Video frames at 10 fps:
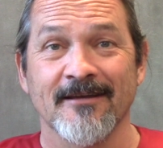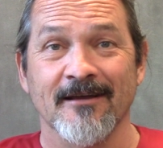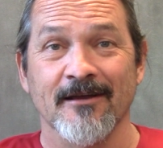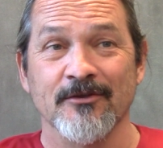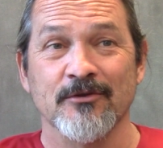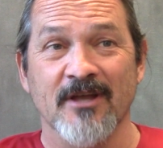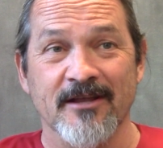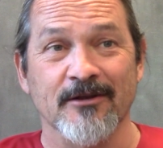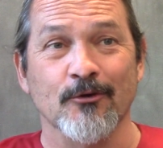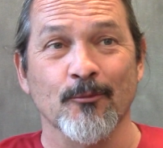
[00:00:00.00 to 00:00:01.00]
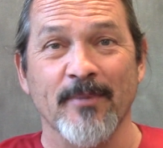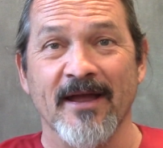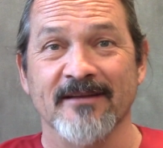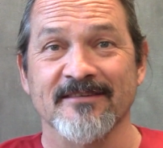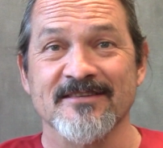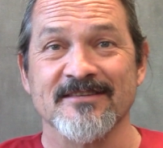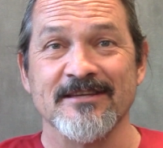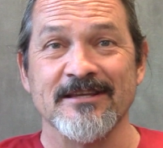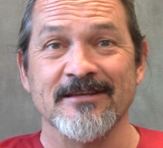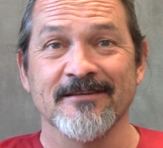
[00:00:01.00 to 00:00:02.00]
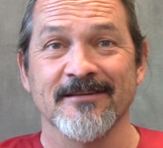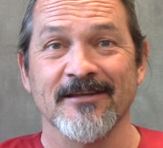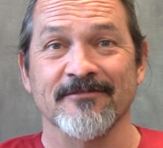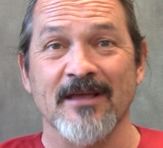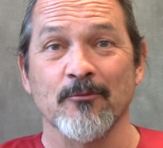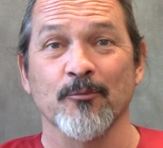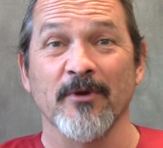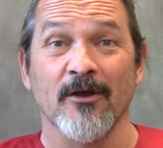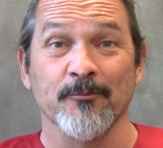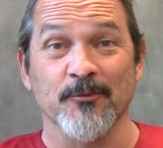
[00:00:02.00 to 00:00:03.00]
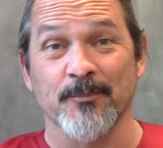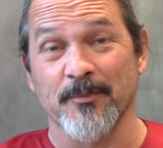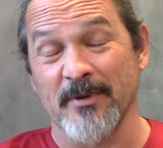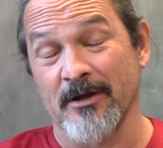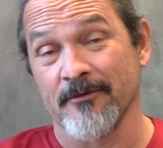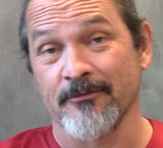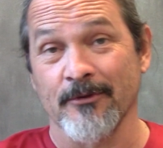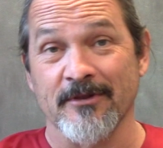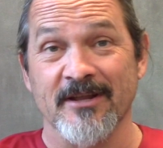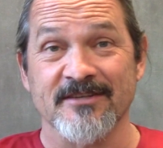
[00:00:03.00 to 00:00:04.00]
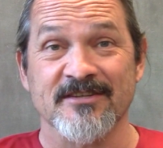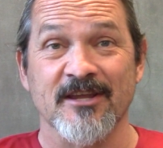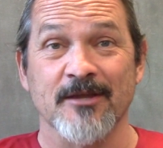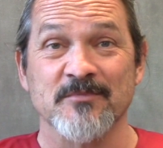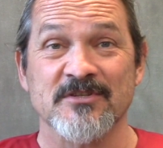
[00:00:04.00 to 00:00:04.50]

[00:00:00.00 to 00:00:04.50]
you kind of go back to see if that will help you prepare for the next games